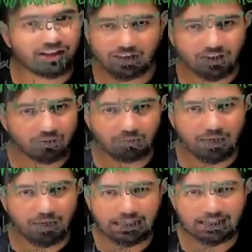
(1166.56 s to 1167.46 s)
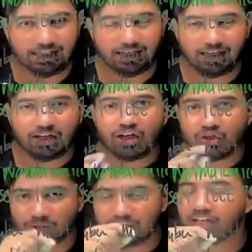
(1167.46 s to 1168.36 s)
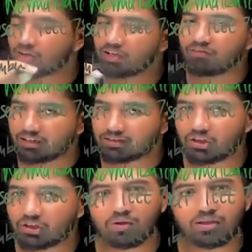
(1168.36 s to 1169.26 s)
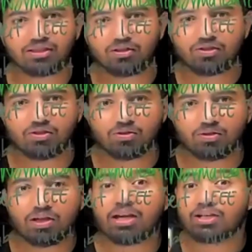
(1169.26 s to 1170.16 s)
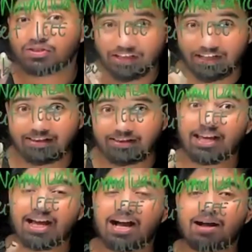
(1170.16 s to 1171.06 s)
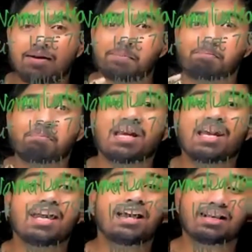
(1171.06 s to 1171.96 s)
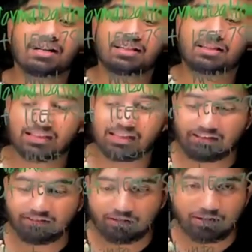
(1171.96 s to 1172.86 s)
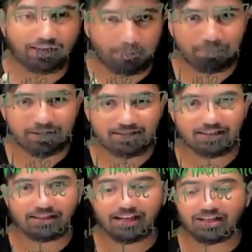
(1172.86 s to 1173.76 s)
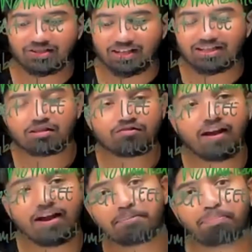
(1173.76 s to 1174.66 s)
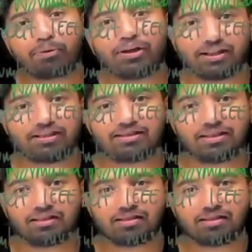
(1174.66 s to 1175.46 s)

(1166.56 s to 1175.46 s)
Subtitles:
it into binary, you will get only 1 0 1 zeros now. So in there, make the representation as 1 point anything,